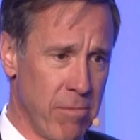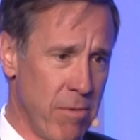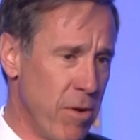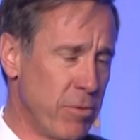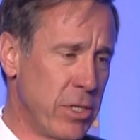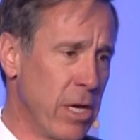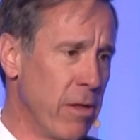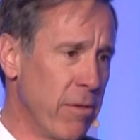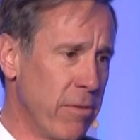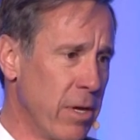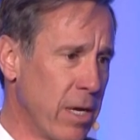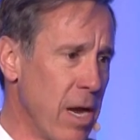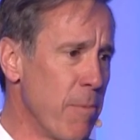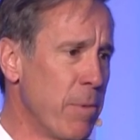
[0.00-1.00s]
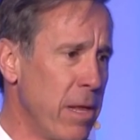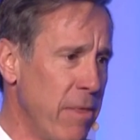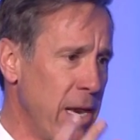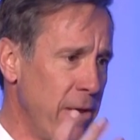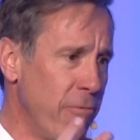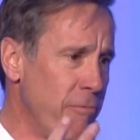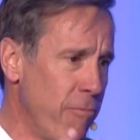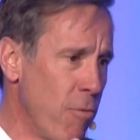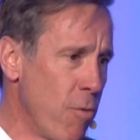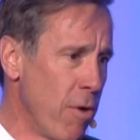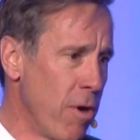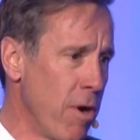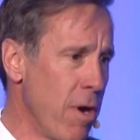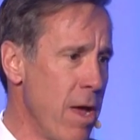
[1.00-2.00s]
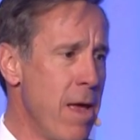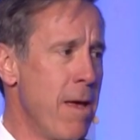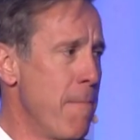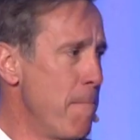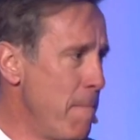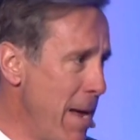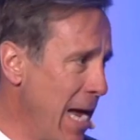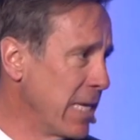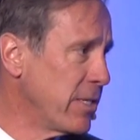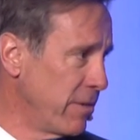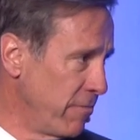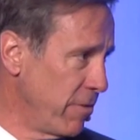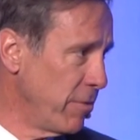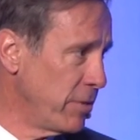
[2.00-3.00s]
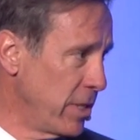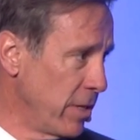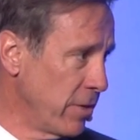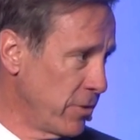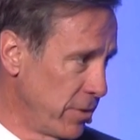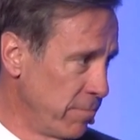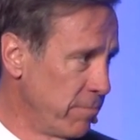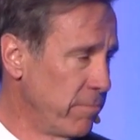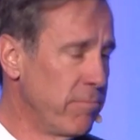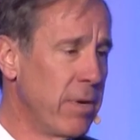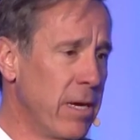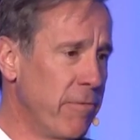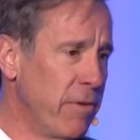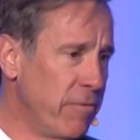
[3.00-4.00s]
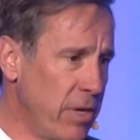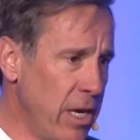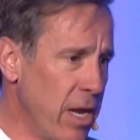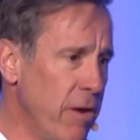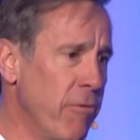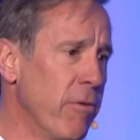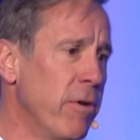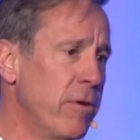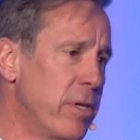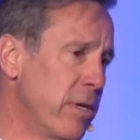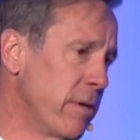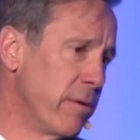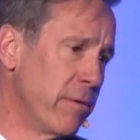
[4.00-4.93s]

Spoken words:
hotel company that had four massive hotels, 1,500 to